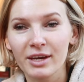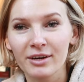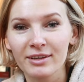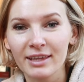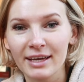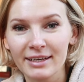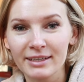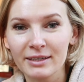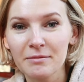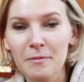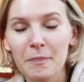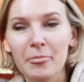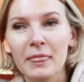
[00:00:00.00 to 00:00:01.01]
Carolina.
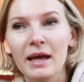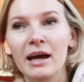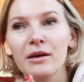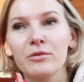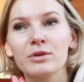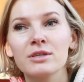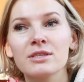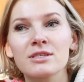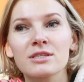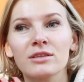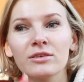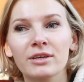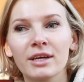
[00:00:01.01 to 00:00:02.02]
I was
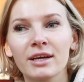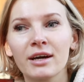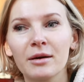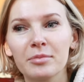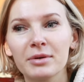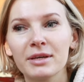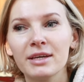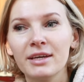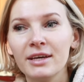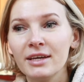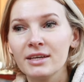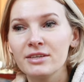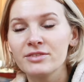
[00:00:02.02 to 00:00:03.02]
looking up
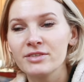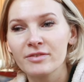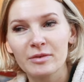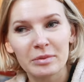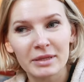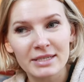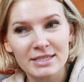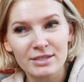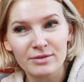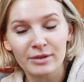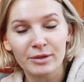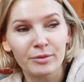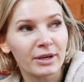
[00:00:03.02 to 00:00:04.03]
different places
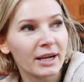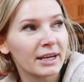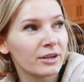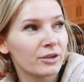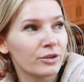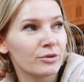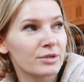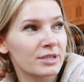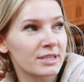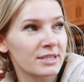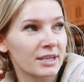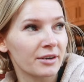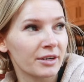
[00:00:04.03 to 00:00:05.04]
around here. We're kind of new to
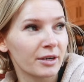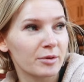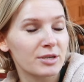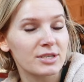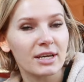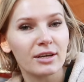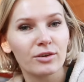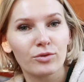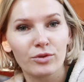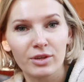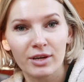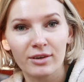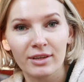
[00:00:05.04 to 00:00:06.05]
this area. We're staying in
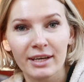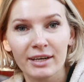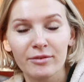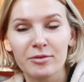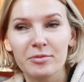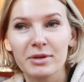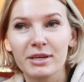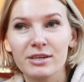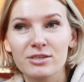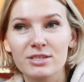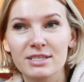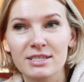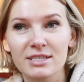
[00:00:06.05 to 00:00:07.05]
North Carolina. We've been here
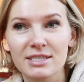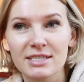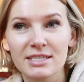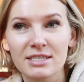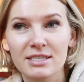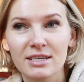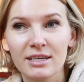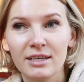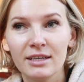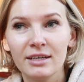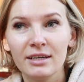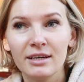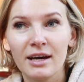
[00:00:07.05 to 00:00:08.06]
since,
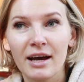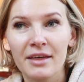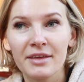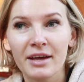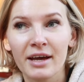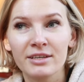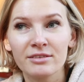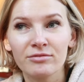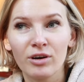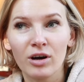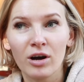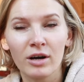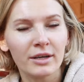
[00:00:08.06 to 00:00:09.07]
I think, end of
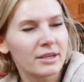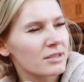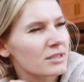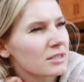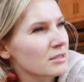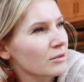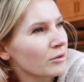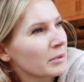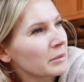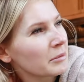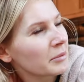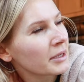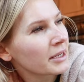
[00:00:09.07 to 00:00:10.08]
August or
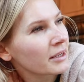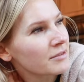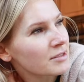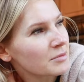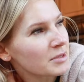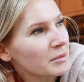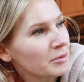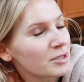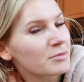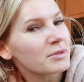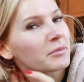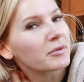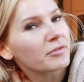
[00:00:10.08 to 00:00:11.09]
maybe beginning of September,
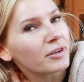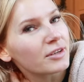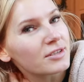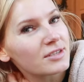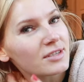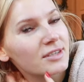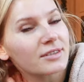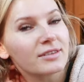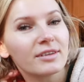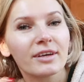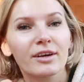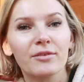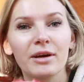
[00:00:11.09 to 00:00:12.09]
September 1st,
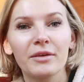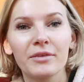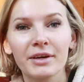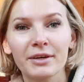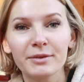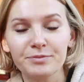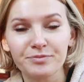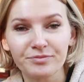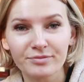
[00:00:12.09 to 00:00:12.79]
like around there.